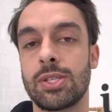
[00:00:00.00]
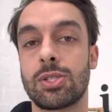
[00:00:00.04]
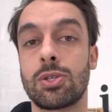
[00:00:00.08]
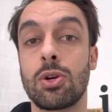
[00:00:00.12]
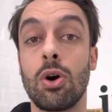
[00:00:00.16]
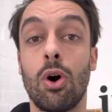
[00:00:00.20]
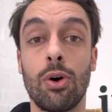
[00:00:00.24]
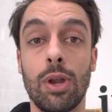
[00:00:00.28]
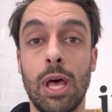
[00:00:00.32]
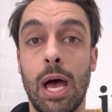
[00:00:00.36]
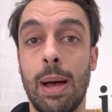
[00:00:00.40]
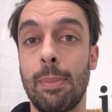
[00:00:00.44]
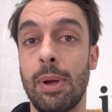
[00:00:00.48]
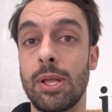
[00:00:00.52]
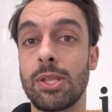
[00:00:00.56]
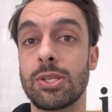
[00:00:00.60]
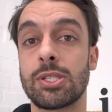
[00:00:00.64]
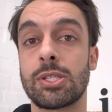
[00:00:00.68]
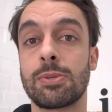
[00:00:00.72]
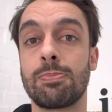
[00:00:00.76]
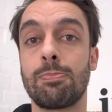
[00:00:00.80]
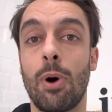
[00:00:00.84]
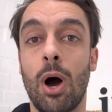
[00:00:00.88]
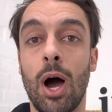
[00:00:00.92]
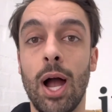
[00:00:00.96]
gone up and
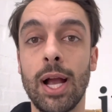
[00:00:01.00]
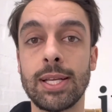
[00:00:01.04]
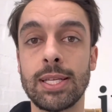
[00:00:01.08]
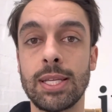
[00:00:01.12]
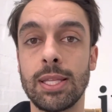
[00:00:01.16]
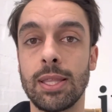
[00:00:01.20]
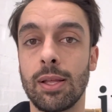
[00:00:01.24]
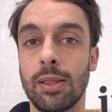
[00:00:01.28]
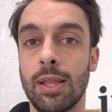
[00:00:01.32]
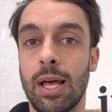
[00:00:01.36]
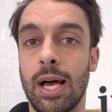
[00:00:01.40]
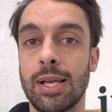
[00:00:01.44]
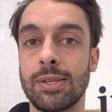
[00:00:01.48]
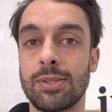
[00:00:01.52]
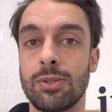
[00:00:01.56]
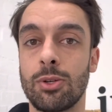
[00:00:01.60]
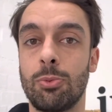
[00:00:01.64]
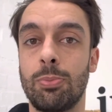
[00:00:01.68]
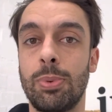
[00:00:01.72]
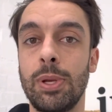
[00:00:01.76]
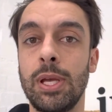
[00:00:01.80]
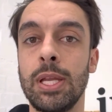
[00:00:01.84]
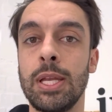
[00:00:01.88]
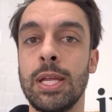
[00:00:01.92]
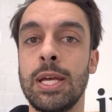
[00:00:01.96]
spiked in the last little
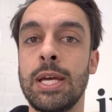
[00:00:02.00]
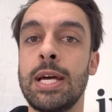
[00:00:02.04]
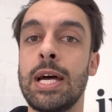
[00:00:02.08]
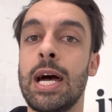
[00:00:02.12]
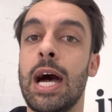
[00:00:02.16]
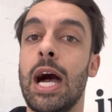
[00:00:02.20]
bit,